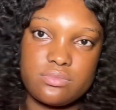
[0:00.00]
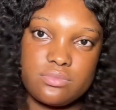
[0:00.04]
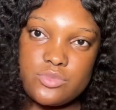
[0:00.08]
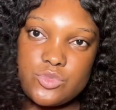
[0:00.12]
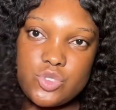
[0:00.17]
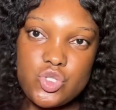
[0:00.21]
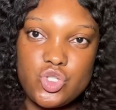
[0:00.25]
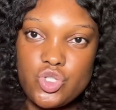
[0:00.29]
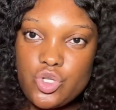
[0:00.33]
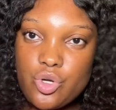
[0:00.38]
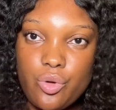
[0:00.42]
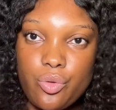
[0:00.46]

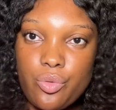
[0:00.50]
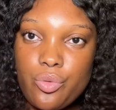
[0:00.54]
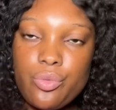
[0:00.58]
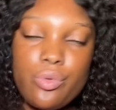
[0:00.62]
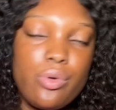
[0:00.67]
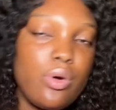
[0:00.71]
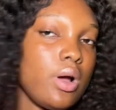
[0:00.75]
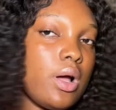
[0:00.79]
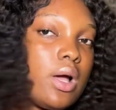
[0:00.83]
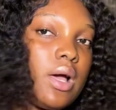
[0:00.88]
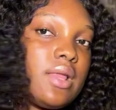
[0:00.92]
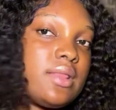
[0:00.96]
show,
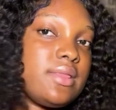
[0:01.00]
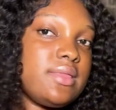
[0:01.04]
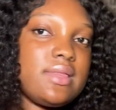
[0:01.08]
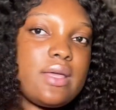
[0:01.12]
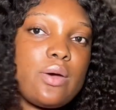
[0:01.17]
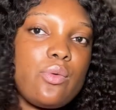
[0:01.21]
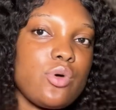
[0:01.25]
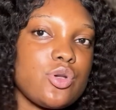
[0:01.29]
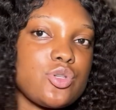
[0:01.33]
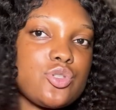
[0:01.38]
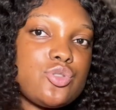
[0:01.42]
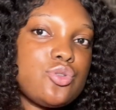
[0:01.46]
there
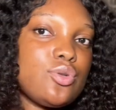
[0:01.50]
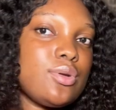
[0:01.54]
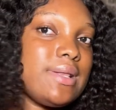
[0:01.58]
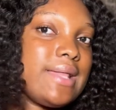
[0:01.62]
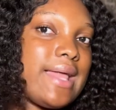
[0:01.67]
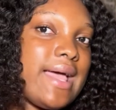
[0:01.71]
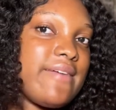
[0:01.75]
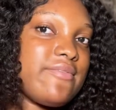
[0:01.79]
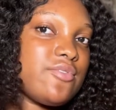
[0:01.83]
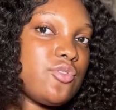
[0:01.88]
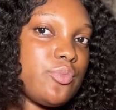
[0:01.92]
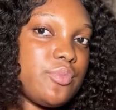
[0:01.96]
was no
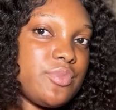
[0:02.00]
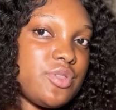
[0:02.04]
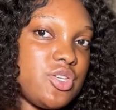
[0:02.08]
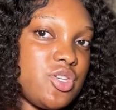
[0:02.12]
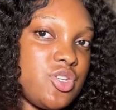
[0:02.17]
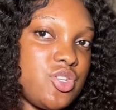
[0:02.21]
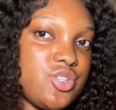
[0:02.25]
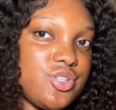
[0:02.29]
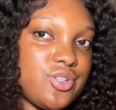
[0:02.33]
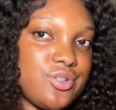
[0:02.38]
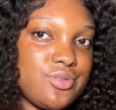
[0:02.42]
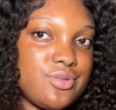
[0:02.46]
live
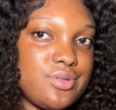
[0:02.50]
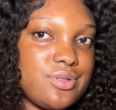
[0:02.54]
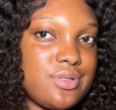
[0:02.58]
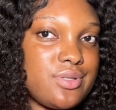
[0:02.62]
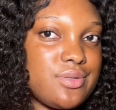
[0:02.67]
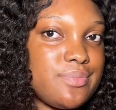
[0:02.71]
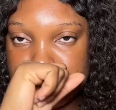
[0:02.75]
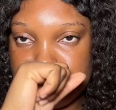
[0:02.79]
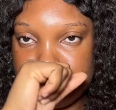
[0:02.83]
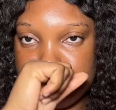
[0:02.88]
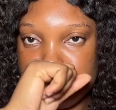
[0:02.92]
nominations.